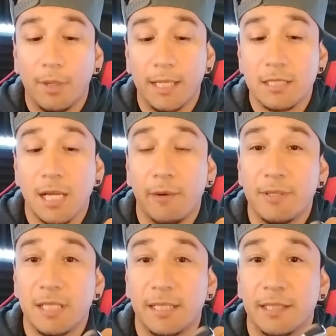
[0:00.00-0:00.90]
like
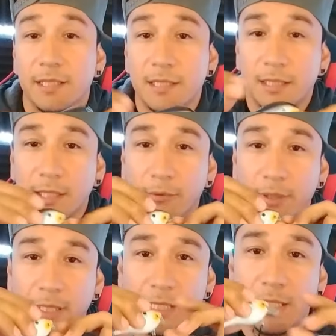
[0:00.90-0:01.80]
sideways like this. They
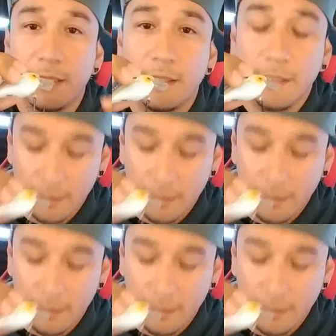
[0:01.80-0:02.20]
would eat it.